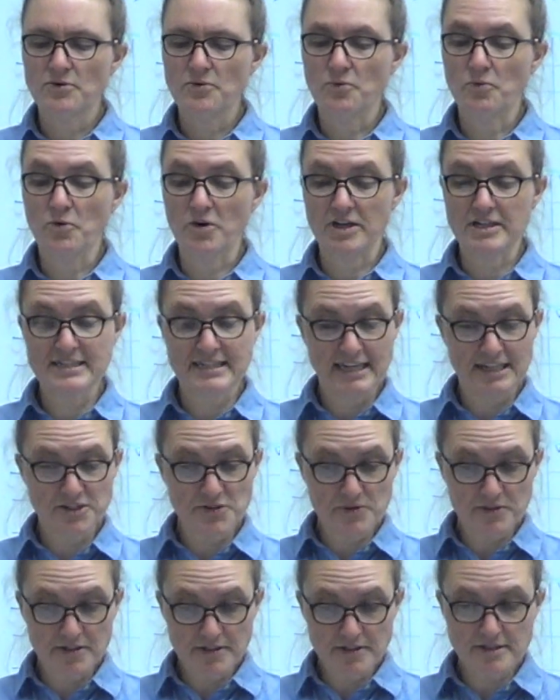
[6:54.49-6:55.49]
Work
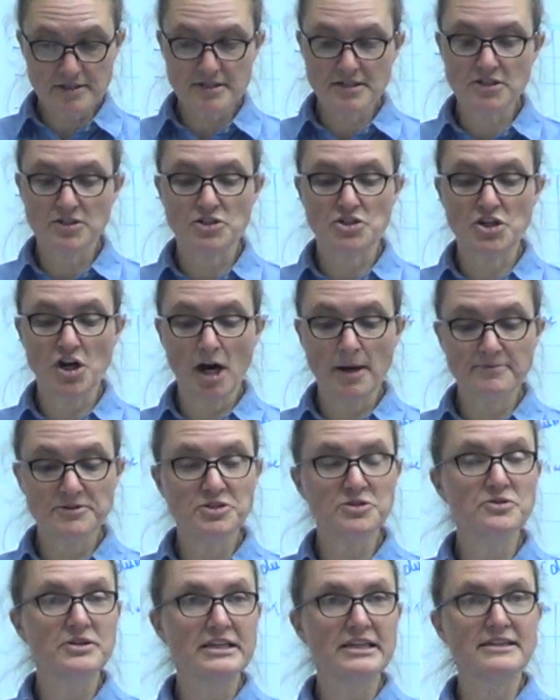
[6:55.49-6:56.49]
schedules, job
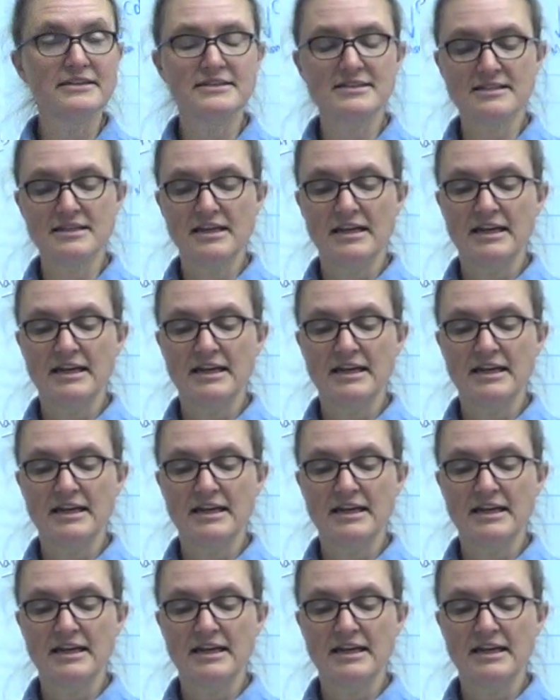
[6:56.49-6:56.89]
duties,